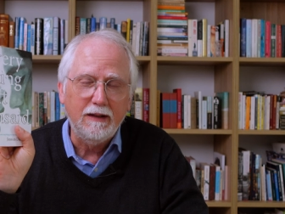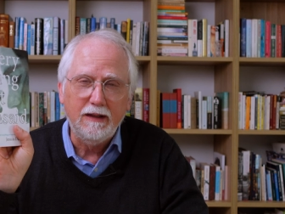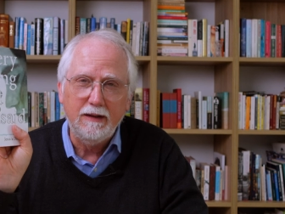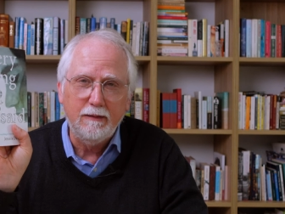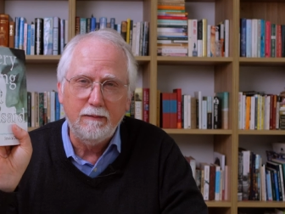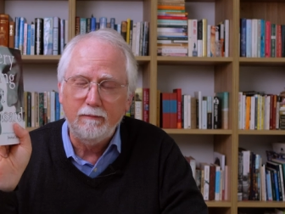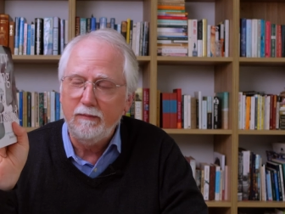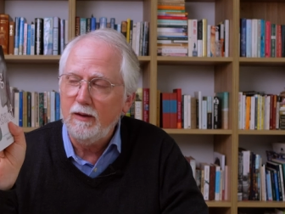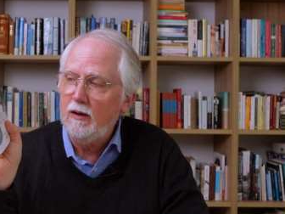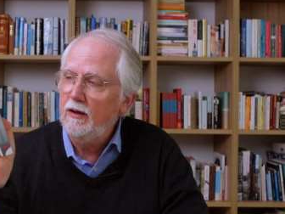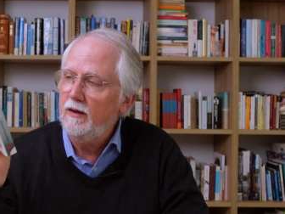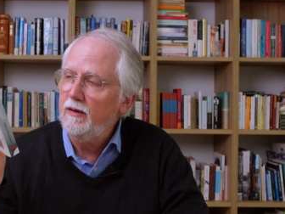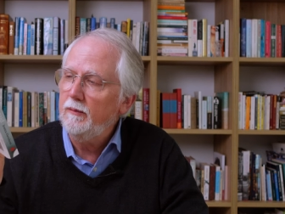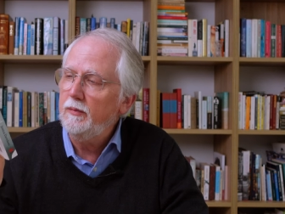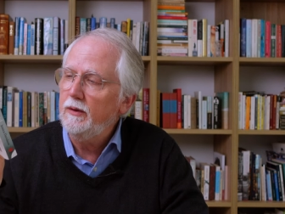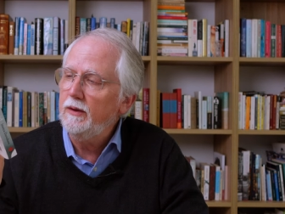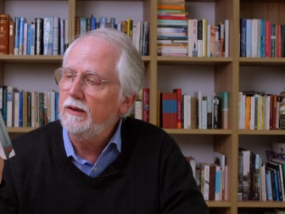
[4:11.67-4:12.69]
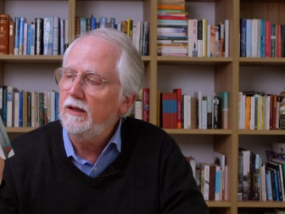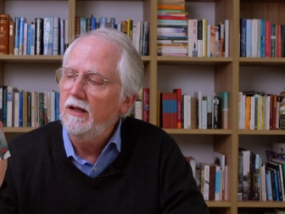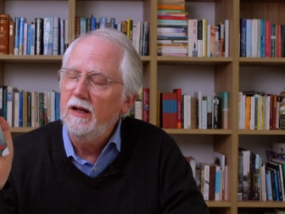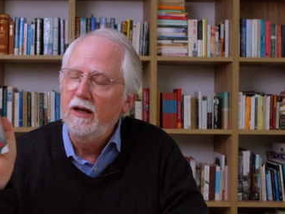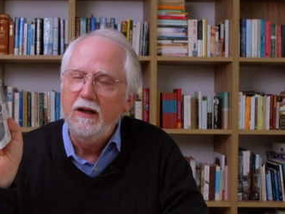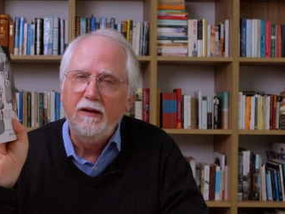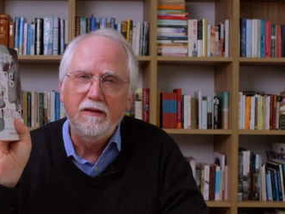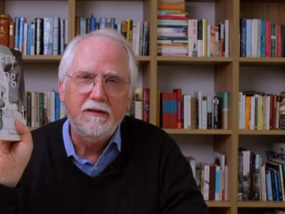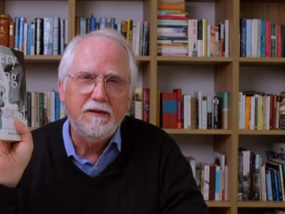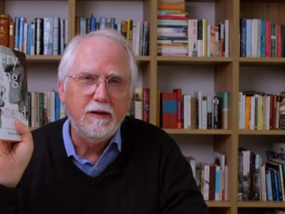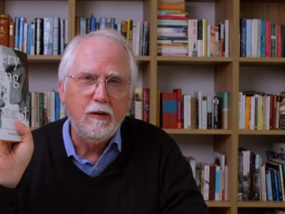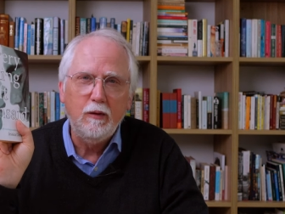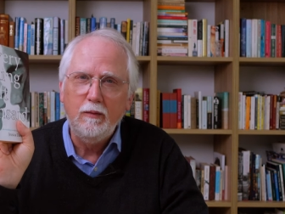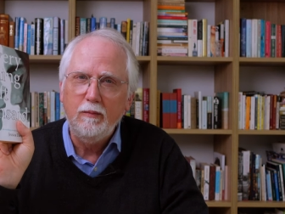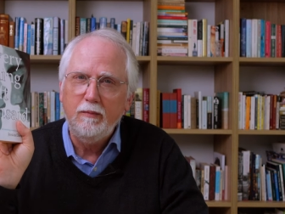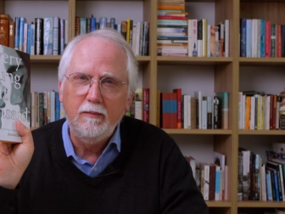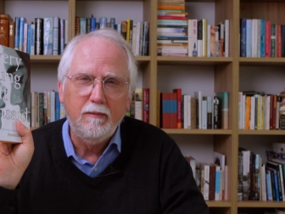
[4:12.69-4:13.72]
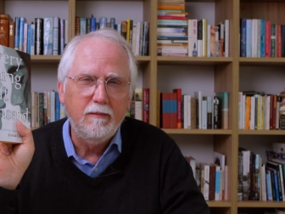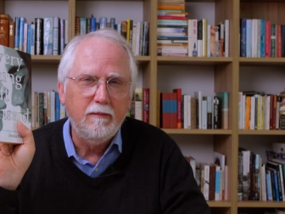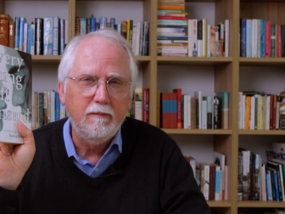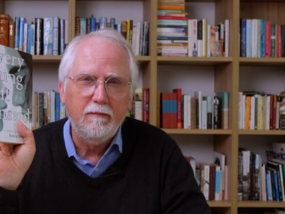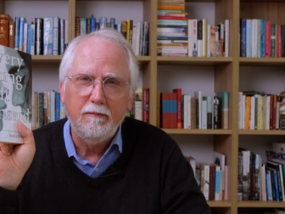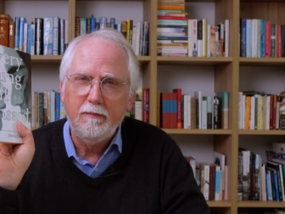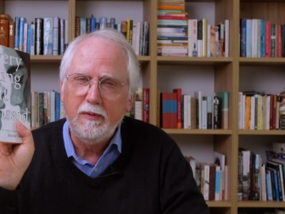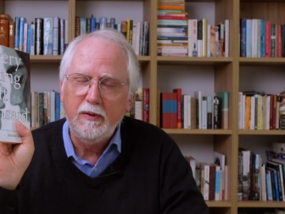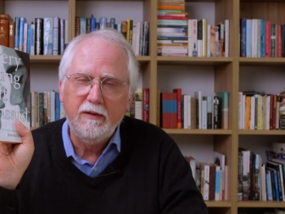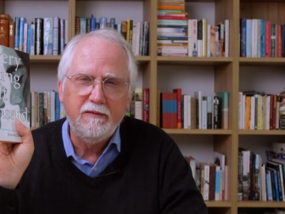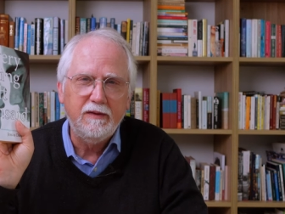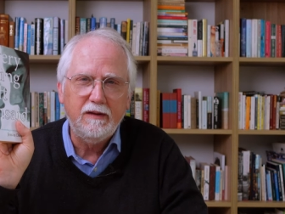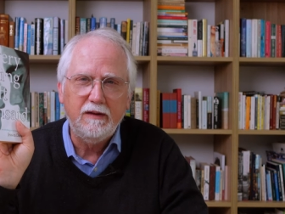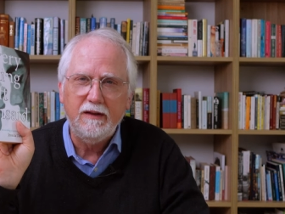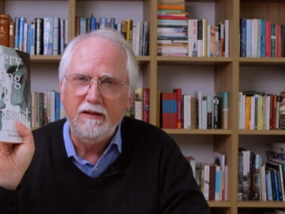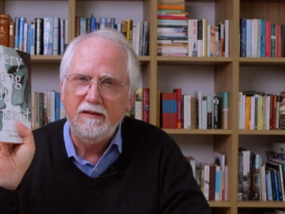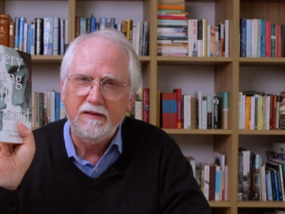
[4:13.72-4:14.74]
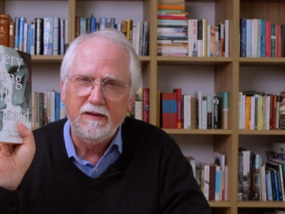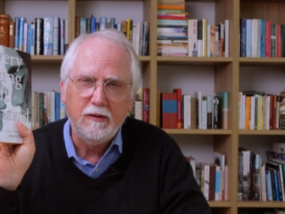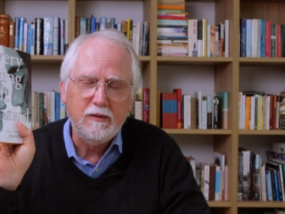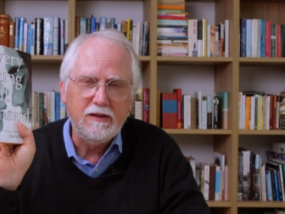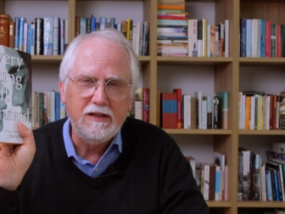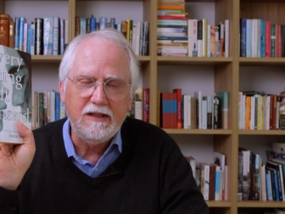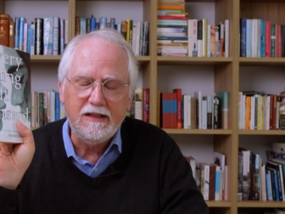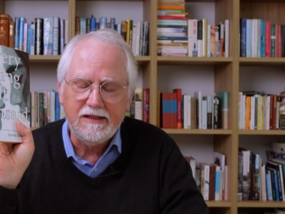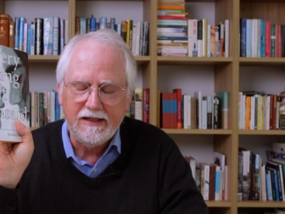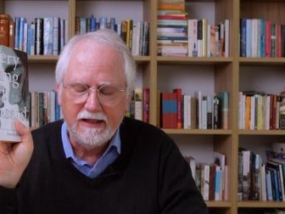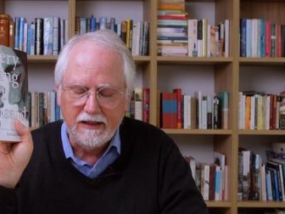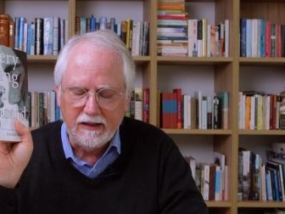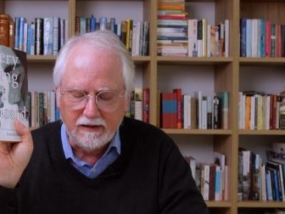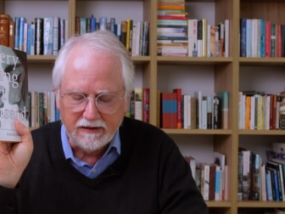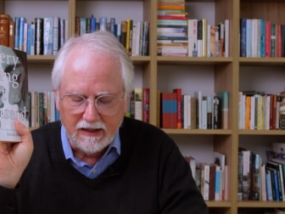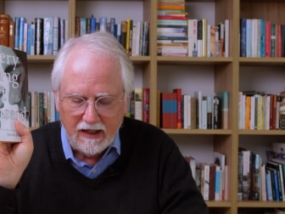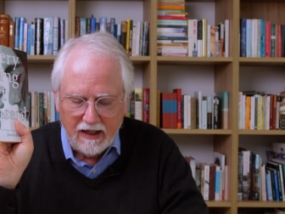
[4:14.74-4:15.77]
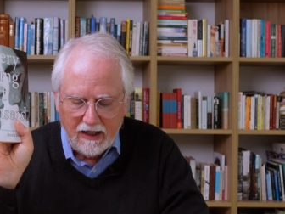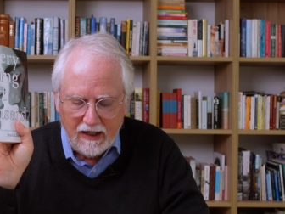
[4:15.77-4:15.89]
in the heart of the book so perfectly, so detailed.